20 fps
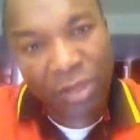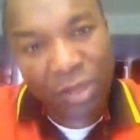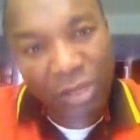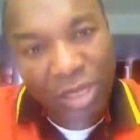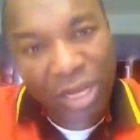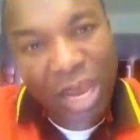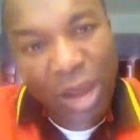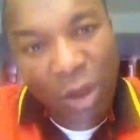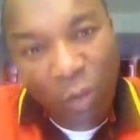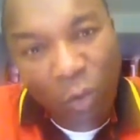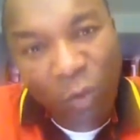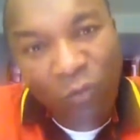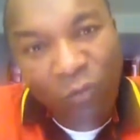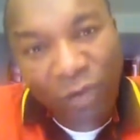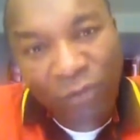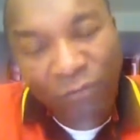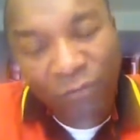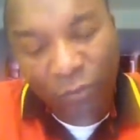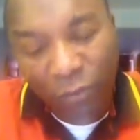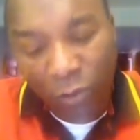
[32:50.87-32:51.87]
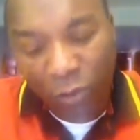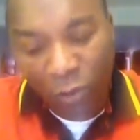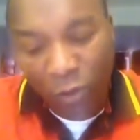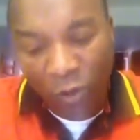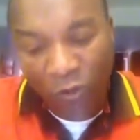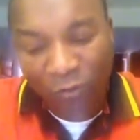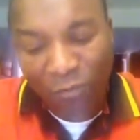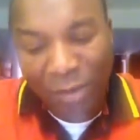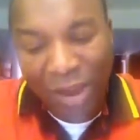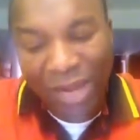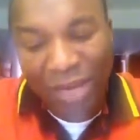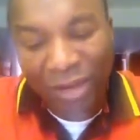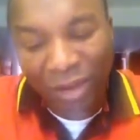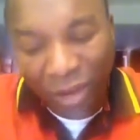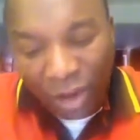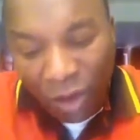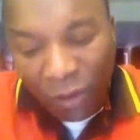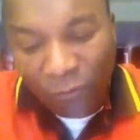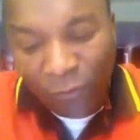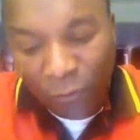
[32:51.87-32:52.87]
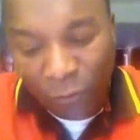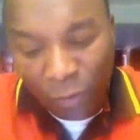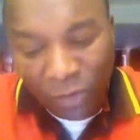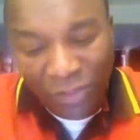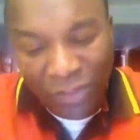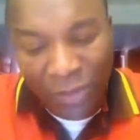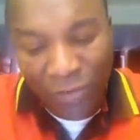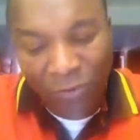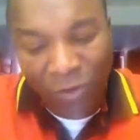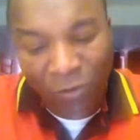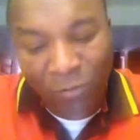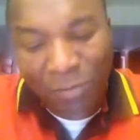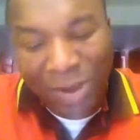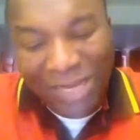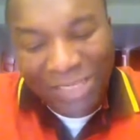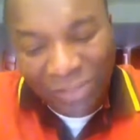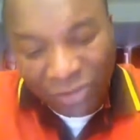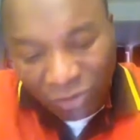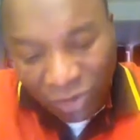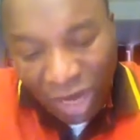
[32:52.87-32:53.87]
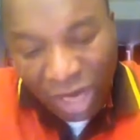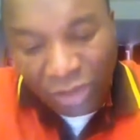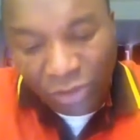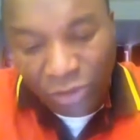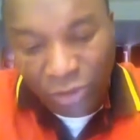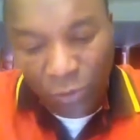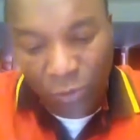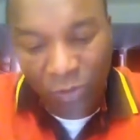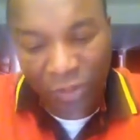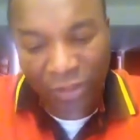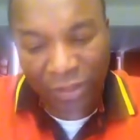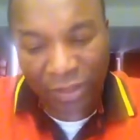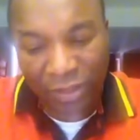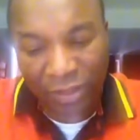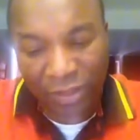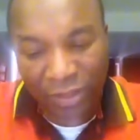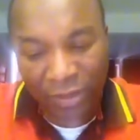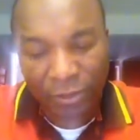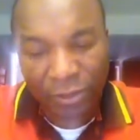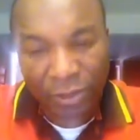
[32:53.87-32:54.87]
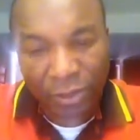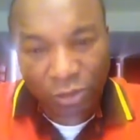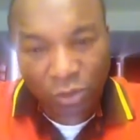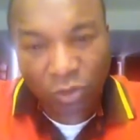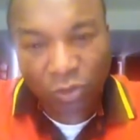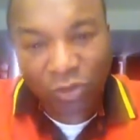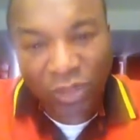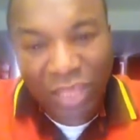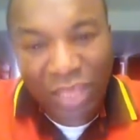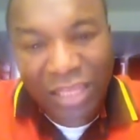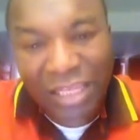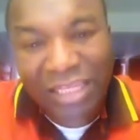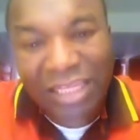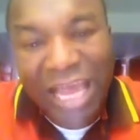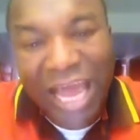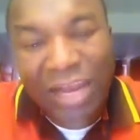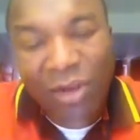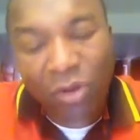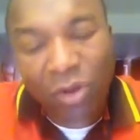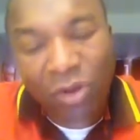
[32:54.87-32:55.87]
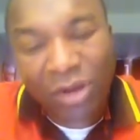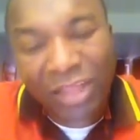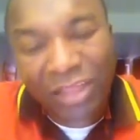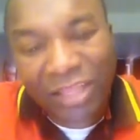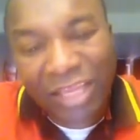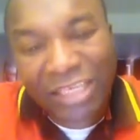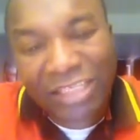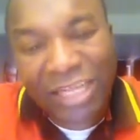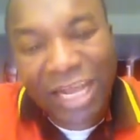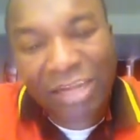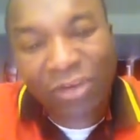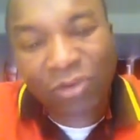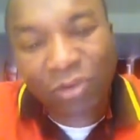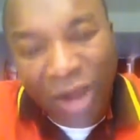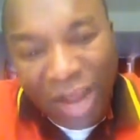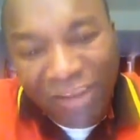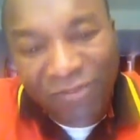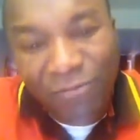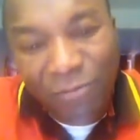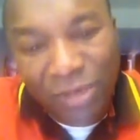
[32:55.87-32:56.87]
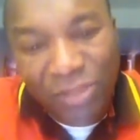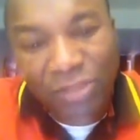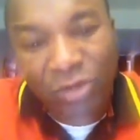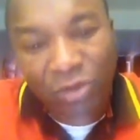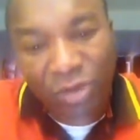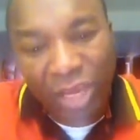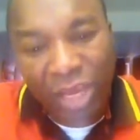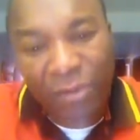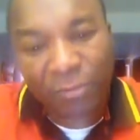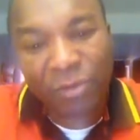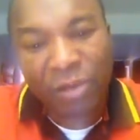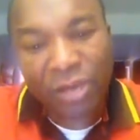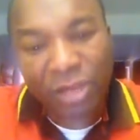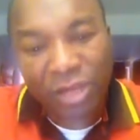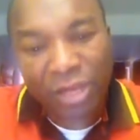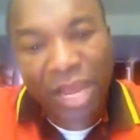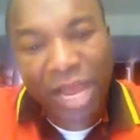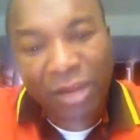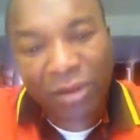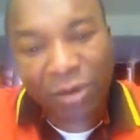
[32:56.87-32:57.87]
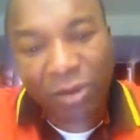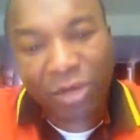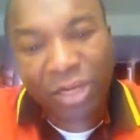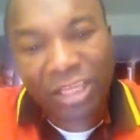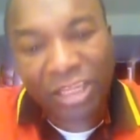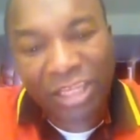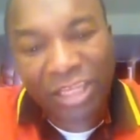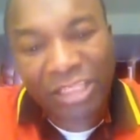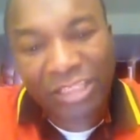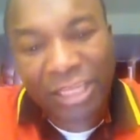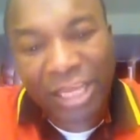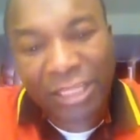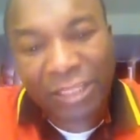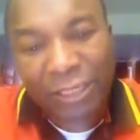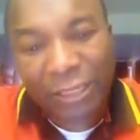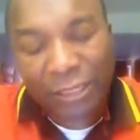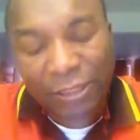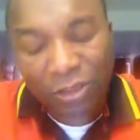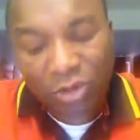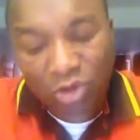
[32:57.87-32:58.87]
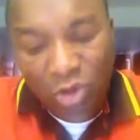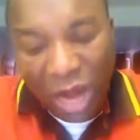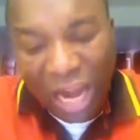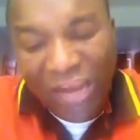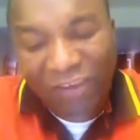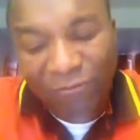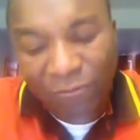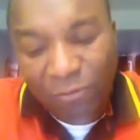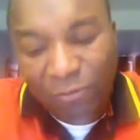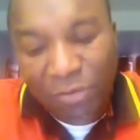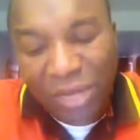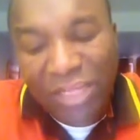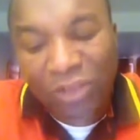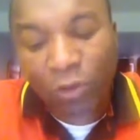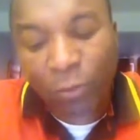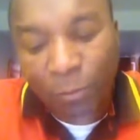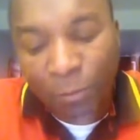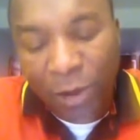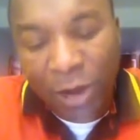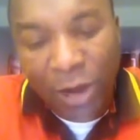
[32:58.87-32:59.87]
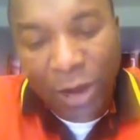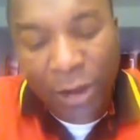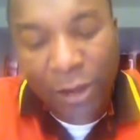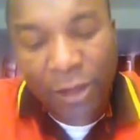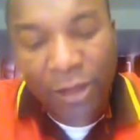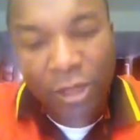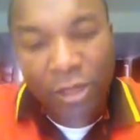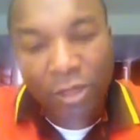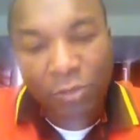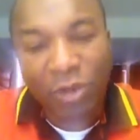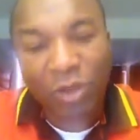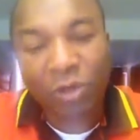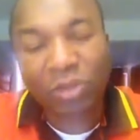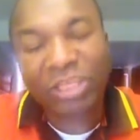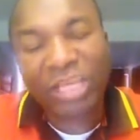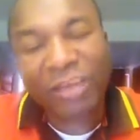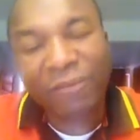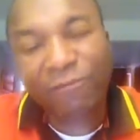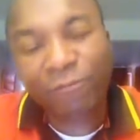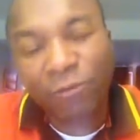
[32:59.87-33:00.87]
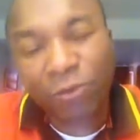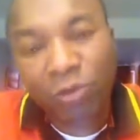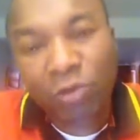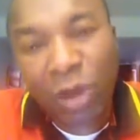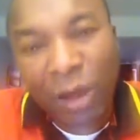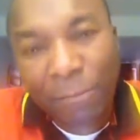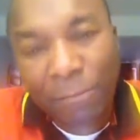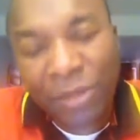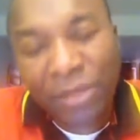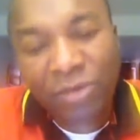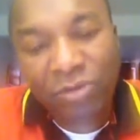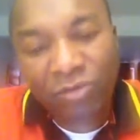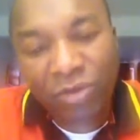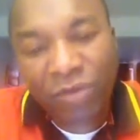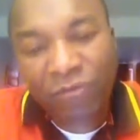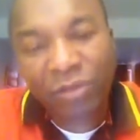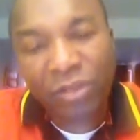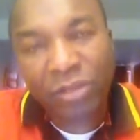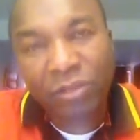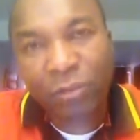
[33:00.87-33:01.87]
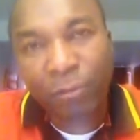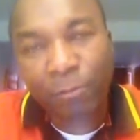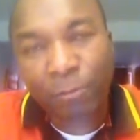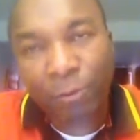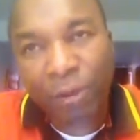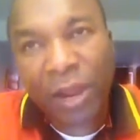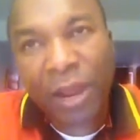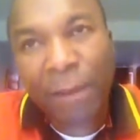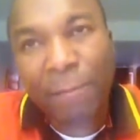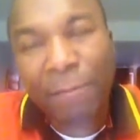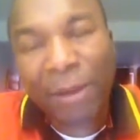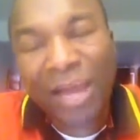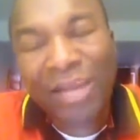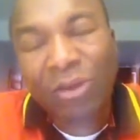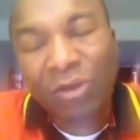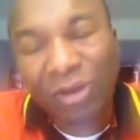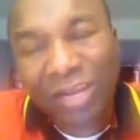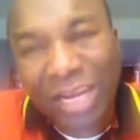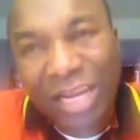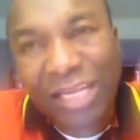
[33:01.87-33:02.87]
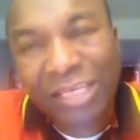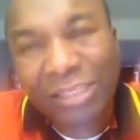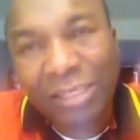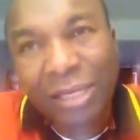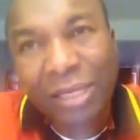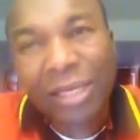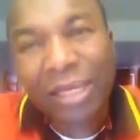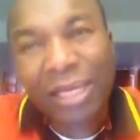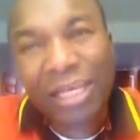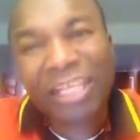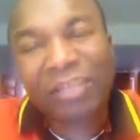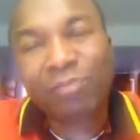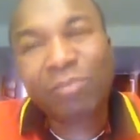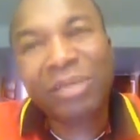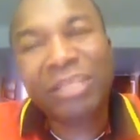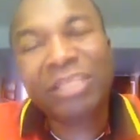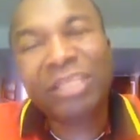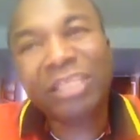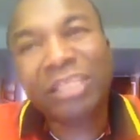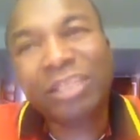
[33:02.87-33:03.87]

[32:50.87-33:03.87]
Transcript: They are overflow of my love with him, of my interaction with him. So they are not the things that drive me to him. They are not the things that drive me to prayer. Because if you are being driven to prayer by your needs, it means